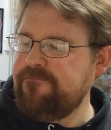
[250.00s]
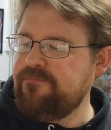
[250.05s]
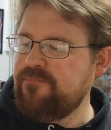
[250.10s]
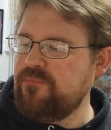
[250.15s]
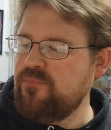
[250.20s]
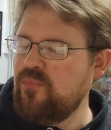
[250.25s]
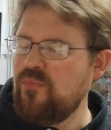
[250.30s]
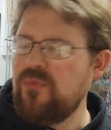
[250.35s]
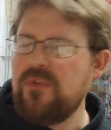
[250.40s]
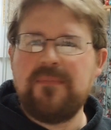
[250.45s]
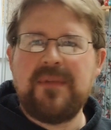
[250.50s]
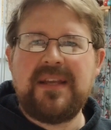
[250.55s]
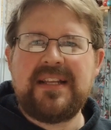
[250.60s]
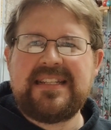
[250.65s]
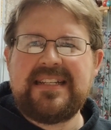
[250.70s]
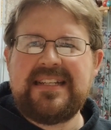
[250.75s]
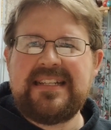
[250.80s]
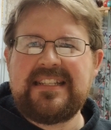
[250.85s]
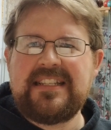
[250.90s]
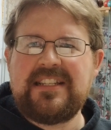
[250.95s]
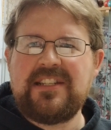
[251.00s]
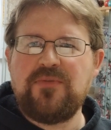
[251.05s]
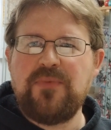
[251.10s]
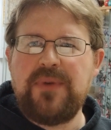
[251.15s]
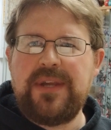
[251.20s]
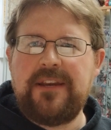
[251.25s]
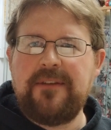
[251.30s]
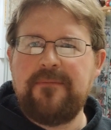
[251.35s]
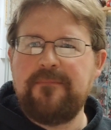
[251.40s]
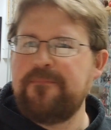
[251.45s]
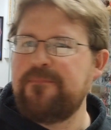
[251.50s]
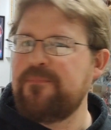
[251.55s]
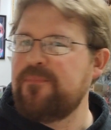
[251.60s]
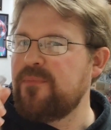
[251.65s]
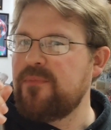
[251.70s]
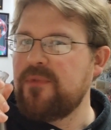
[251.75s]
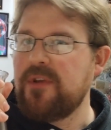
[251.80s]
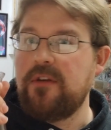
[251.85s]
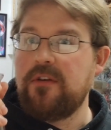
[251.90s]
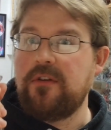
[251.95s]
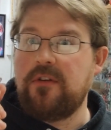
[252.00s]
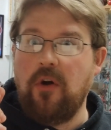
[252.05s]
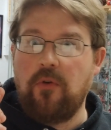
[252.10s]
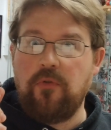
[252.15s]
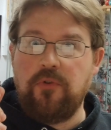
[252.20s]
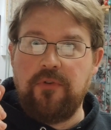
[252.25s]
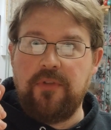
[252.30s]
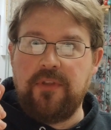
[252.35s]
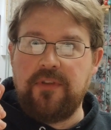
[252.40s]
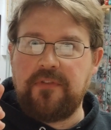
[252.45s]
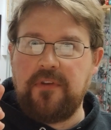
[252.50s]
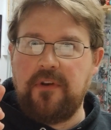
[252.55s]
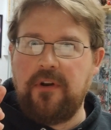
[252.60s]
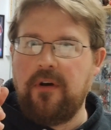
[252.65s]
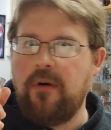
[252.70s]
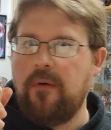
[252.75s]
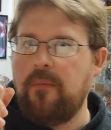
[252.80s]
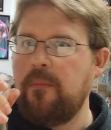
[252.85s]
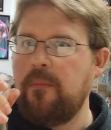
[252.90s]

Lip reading: that's nice and sweet. Don't do this at home.